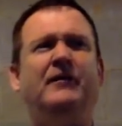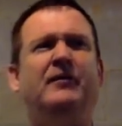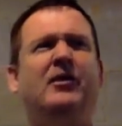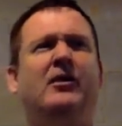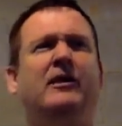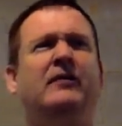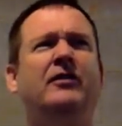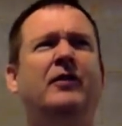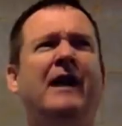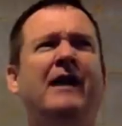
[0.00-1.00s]
as long as
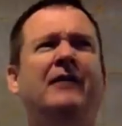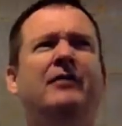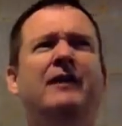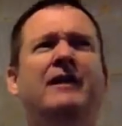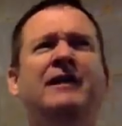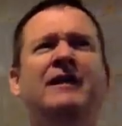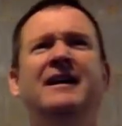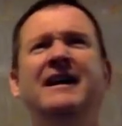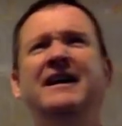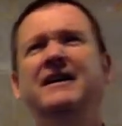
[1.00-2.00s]
you
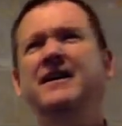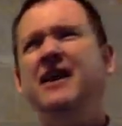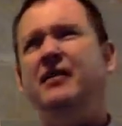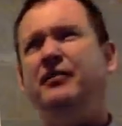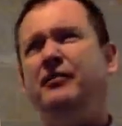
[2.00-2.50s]
have enough